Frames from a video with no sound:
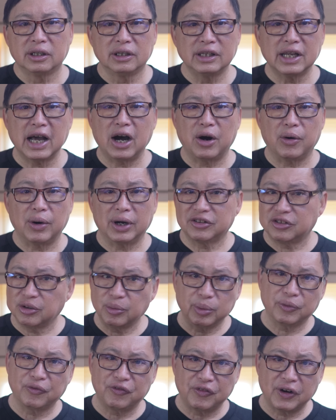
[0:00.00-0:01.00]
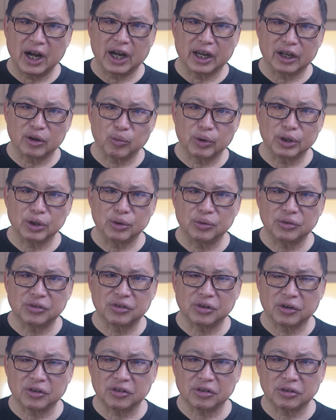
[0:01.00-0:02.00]
Now, as you will find when you
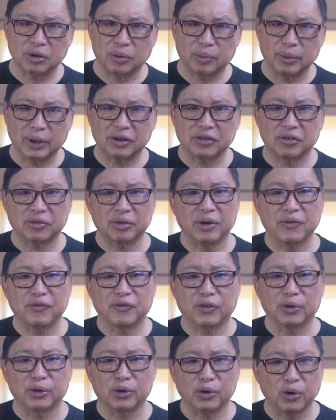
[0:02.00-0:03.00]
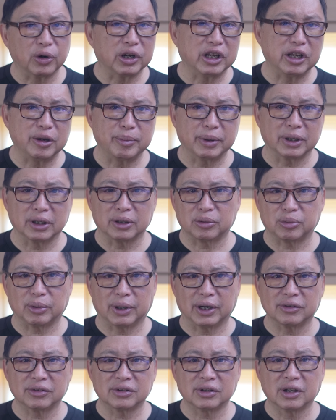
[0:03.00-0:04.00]
search the registry for your email
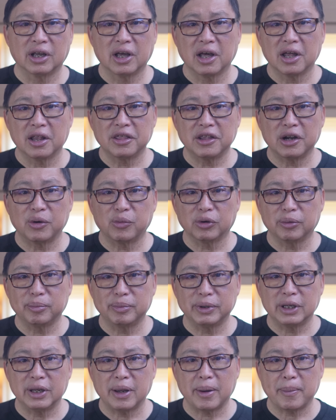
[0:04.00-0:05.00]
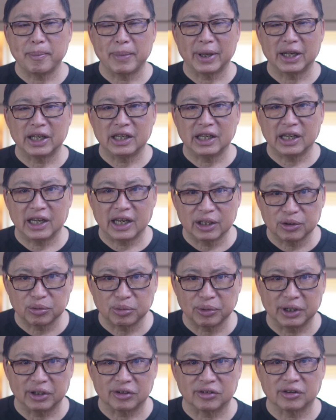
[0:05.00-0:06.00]
address, there will be many
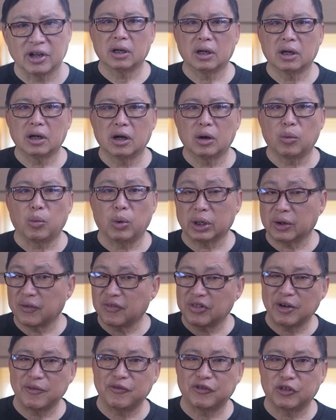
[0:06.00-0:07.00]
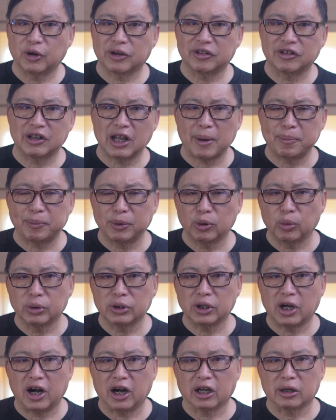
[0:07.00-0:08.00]
entries. One of them, for example,
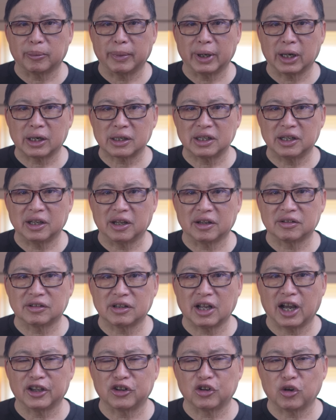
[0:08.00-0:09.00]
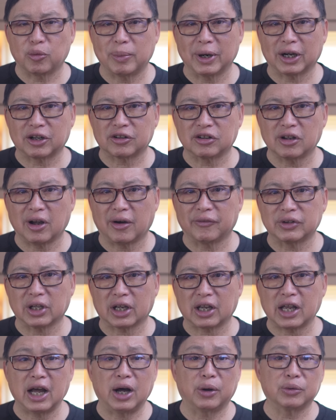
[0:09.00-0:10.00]
will automatically assign your Microsoft
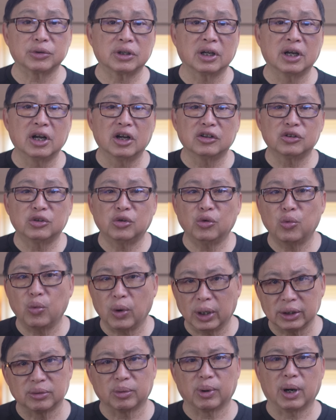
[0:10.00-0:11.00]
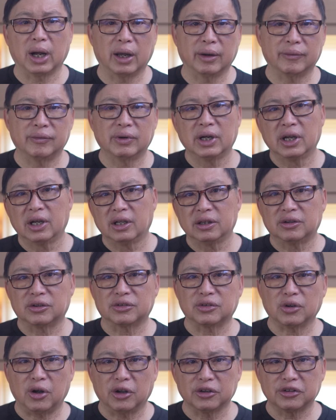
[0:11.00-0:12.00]
account to OneDrive.
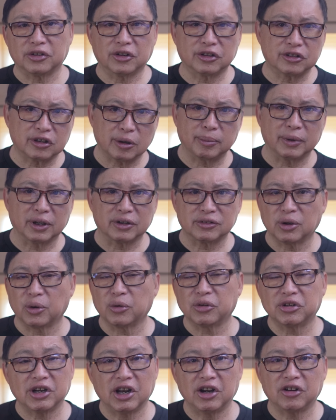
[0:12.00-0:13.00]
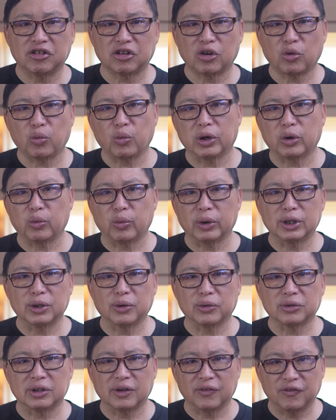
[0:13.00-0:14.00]
There's also some association with
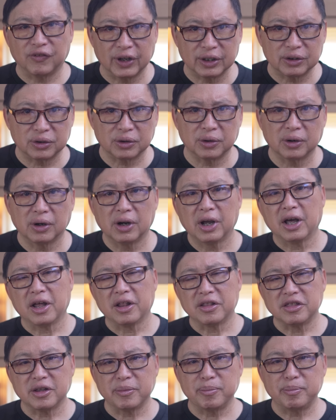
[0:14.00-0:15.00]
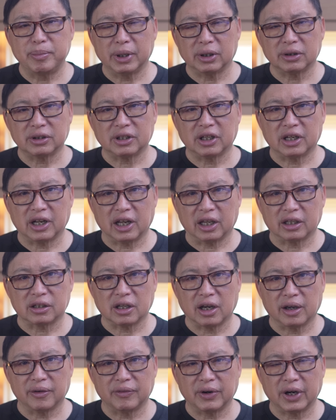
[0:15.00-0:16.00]
Windows Defender, the built-in
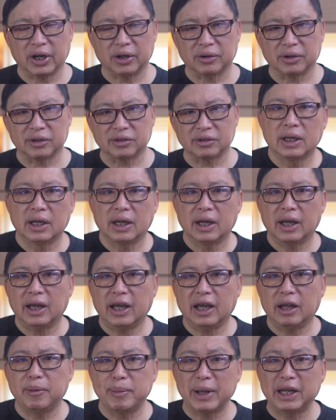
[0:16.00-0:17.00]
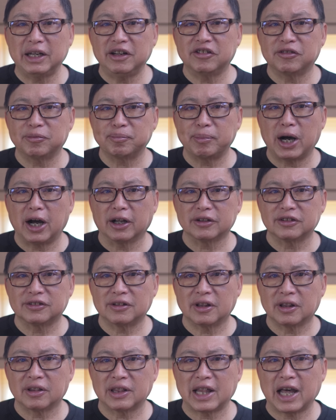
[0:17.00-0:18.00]
antivirus. And many spots
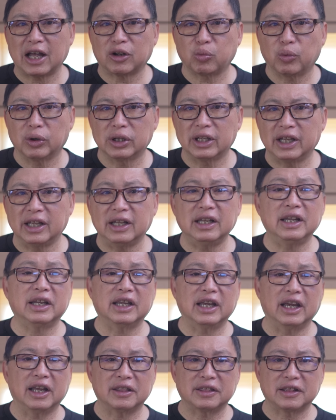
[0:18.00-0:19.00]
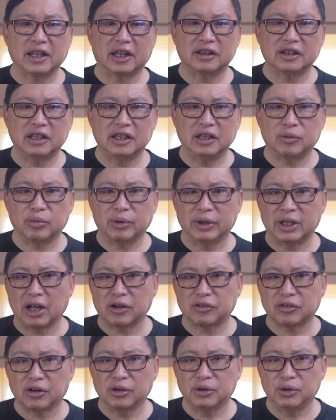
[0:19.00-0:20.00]
that will indicate that the
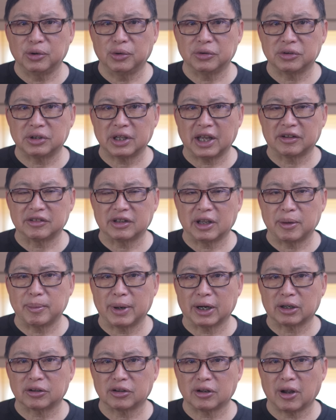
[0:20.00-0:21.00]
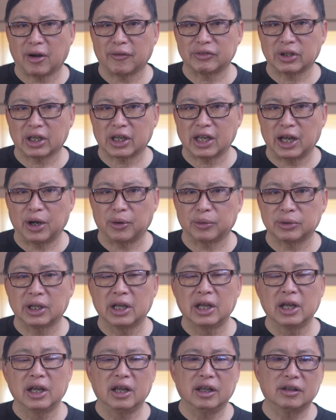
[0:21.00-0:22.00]
credential used as a Microsoft account
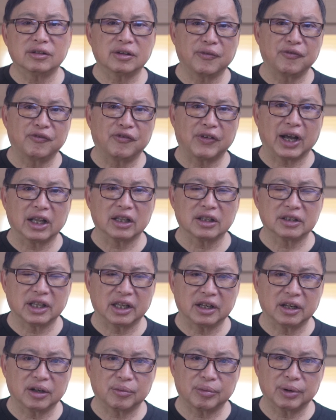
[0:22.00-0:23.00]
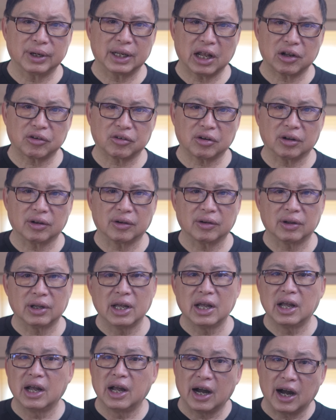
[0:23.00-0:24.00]
is a validated credential.
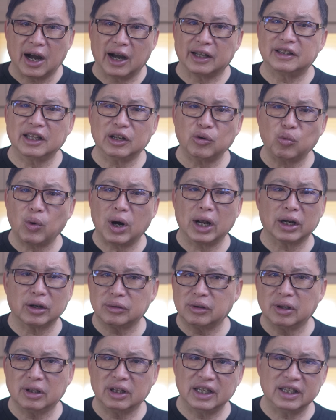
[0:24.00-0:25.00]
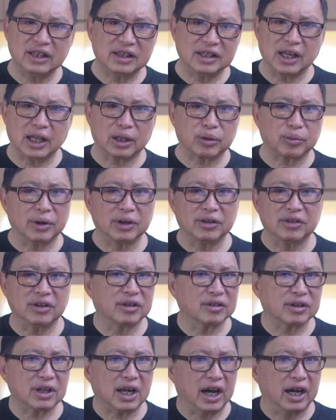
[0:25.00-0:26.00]
I did want to delete the entry
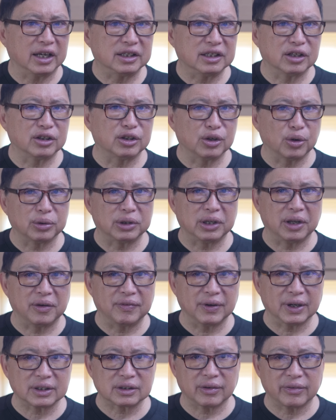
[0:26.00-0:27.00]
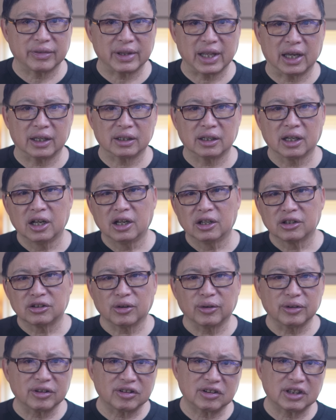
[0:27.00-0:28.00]
since I didn't know the effect of that,
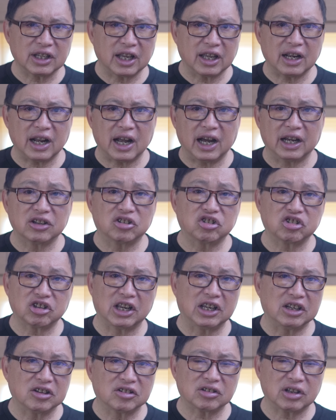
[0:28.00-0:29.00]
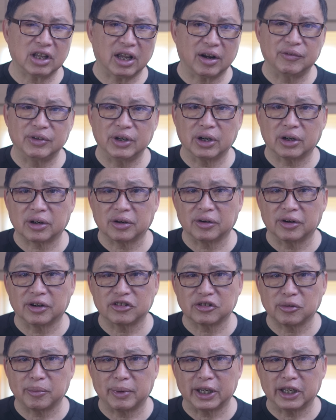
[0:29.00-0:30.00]
so instead I changed every
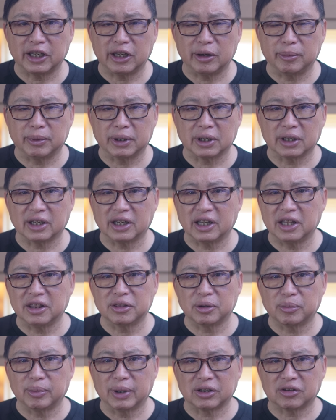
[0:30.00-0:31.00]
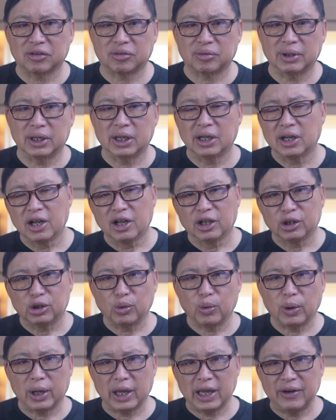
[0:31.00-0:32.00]
occurrence of my email in the registry
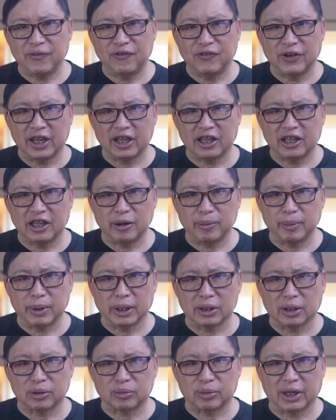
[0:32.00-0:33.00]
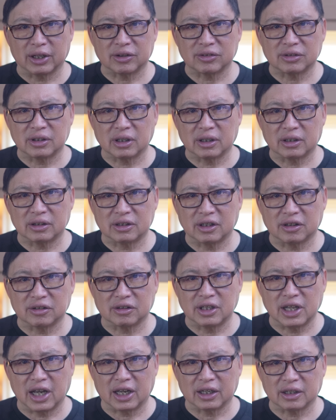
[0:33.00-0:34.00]
to a fake email address that does
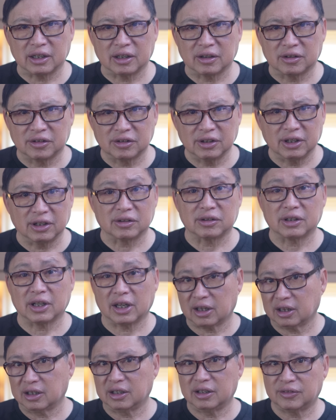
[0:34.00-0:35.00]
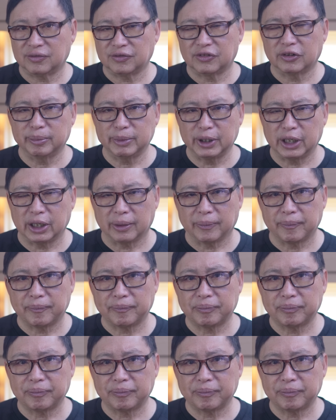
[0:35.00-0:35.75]
not exist, at least for me.